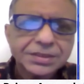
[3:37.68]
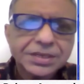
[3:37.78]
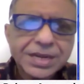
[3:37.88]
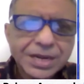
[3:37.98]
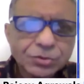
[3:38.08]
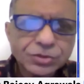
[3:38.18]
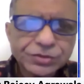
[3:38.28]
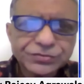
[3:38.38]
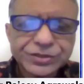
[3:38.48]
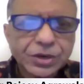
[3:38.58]
The layout
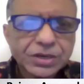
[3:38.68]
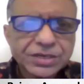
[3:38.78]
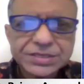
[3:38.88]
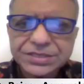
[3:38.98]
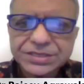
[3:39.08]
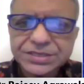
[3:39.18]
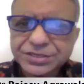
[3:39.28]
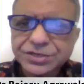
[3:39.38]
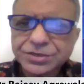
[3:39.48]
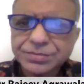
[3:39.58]
of the talk is
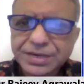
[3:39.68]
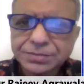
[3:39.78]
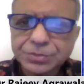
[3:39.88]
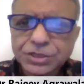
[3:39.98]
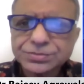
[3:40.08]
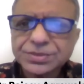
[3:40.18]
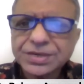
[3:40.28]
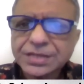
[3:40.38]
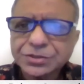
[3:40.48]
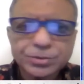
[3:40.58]
structural metabolism and
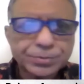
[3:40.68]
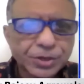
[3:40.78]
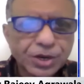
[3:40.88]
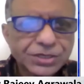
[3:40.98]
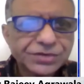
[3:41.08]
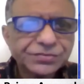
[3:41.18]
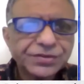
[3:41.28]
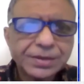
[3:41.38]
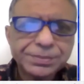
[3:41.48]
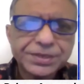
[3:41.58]
anthropology of
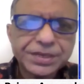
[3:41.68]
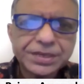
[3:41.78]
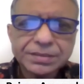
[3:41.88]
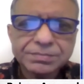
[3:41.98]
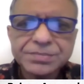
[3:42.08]
LPA,